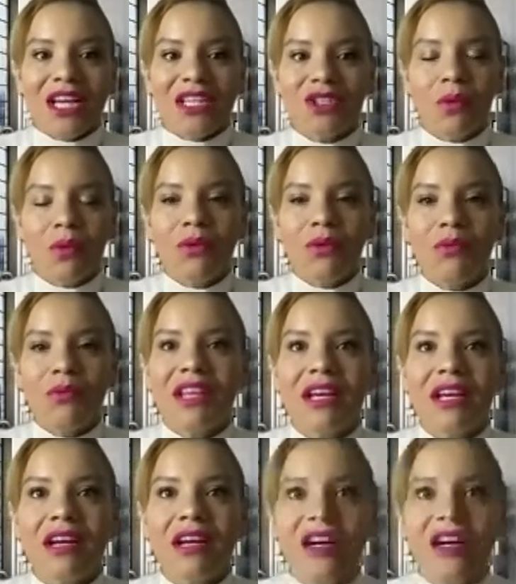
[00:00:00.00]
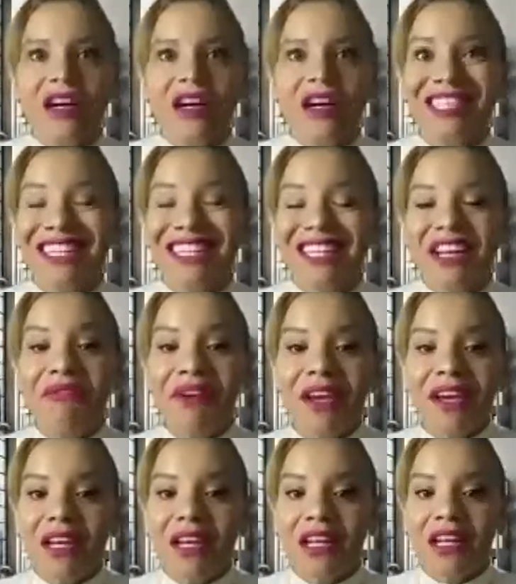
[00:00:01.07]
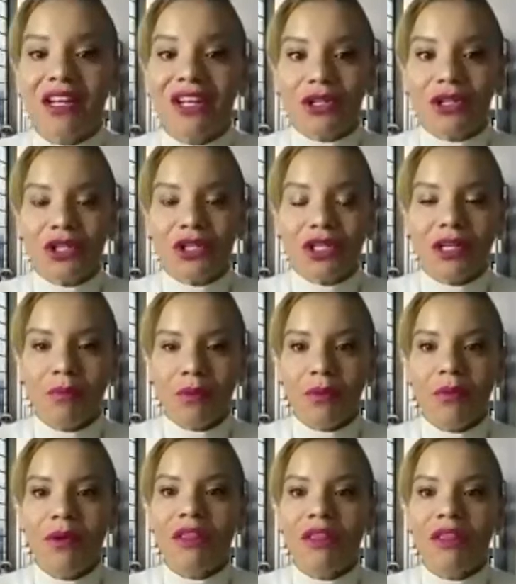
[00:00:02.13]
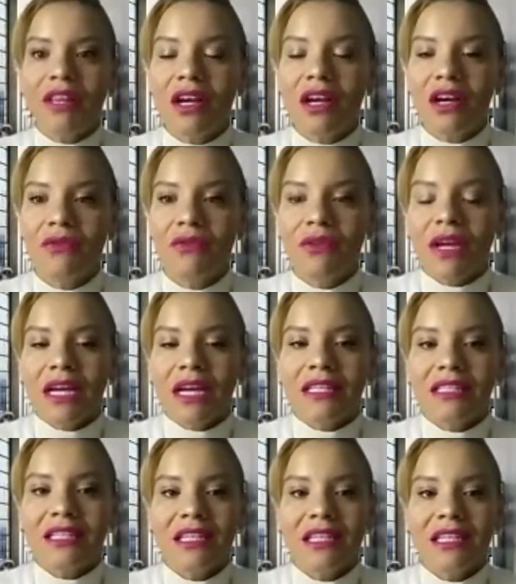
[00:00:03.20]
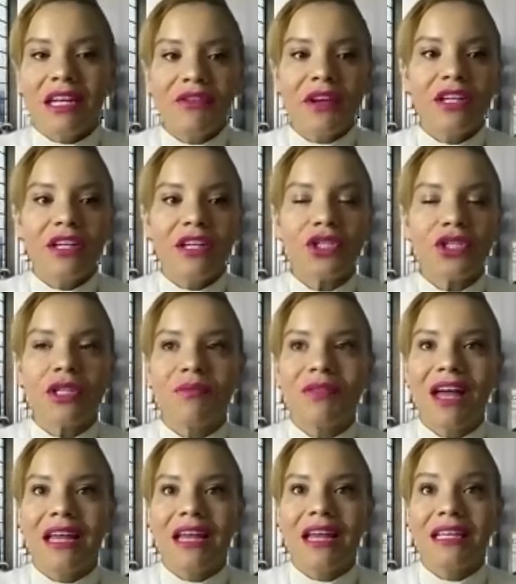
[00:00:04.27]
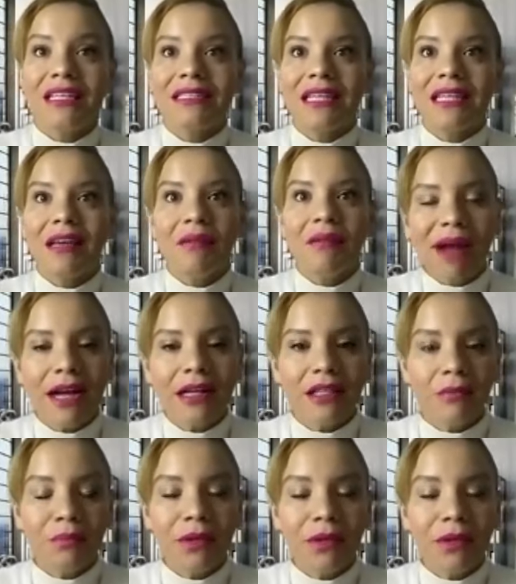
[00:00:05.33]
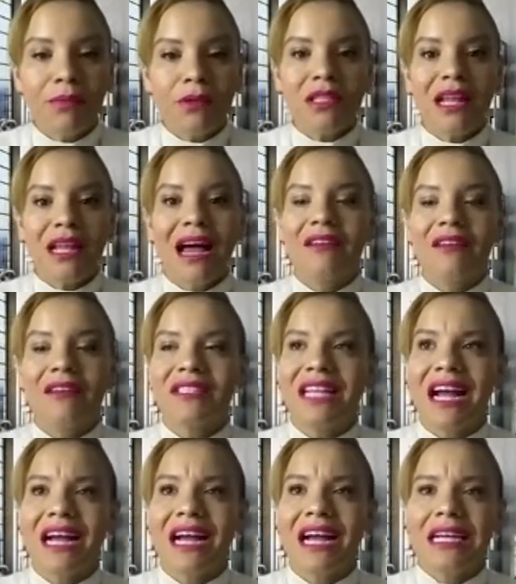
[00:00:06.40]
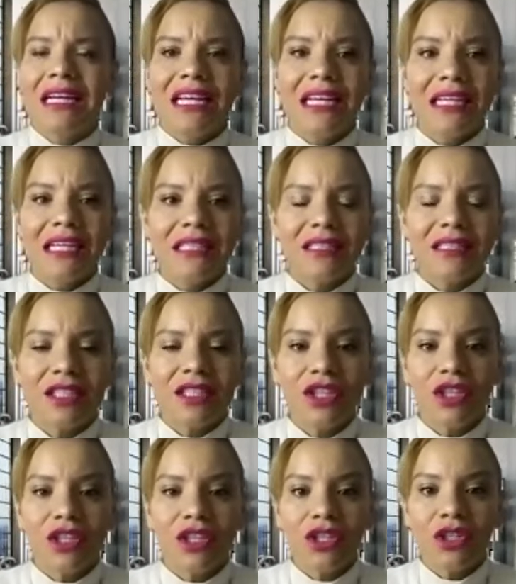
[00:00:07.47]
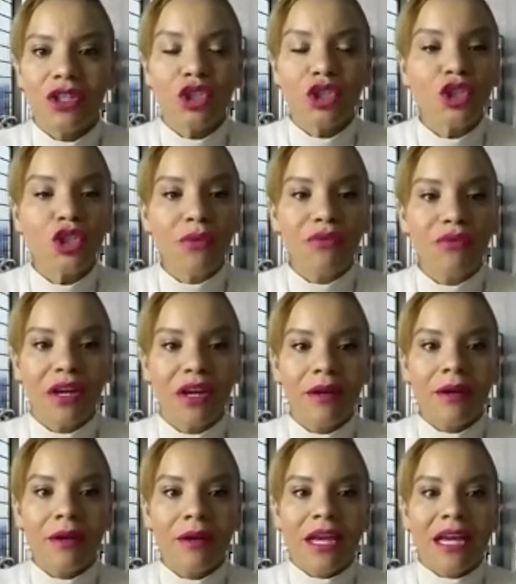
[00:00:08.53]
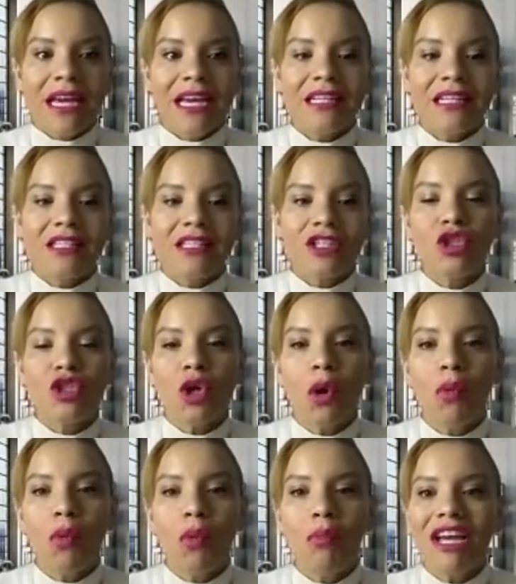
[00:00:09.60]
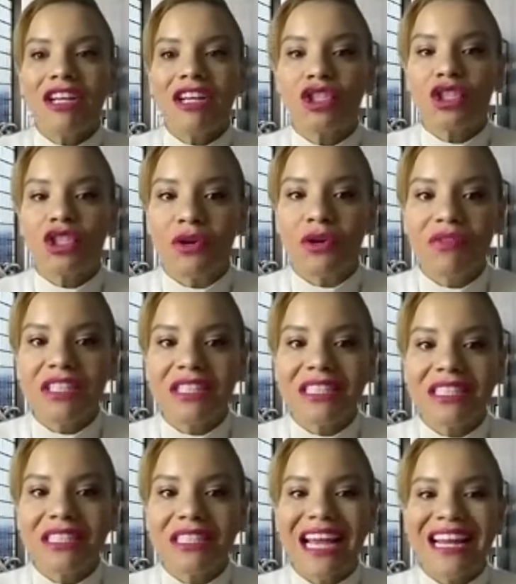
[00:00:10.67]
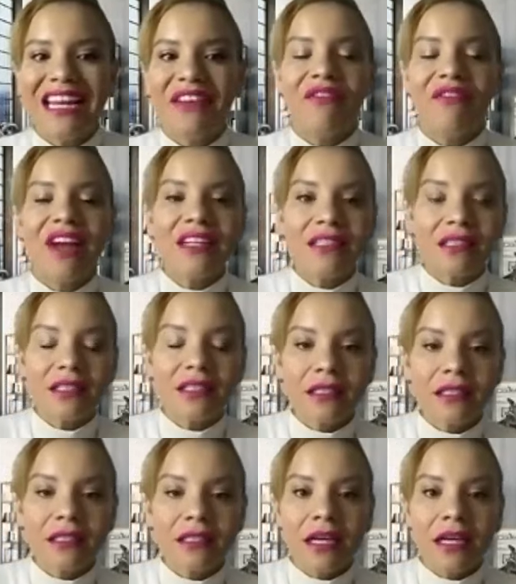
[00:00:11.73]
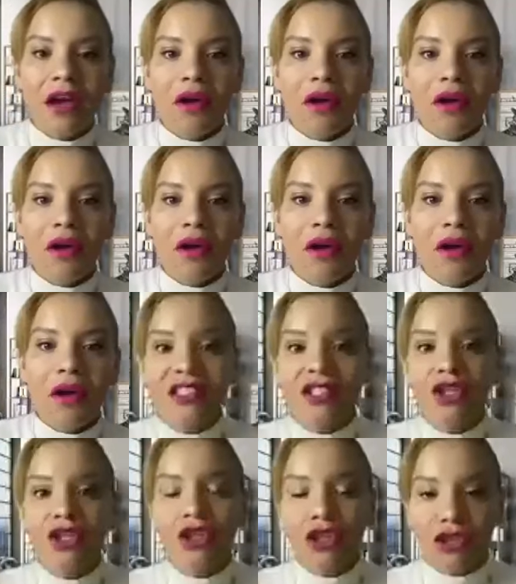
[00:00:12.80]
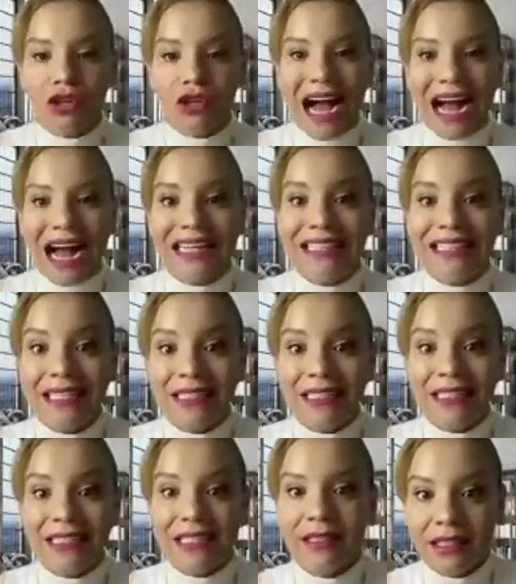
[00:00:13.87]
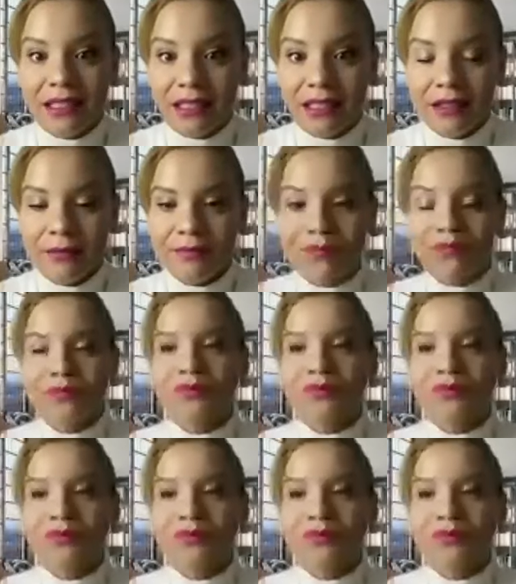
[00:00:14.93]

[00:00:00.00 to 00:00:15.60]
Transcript: so when we think of significant leadership when we think of significant leadership that is impacting people's lives that is serving it's don't make service an event make it your identity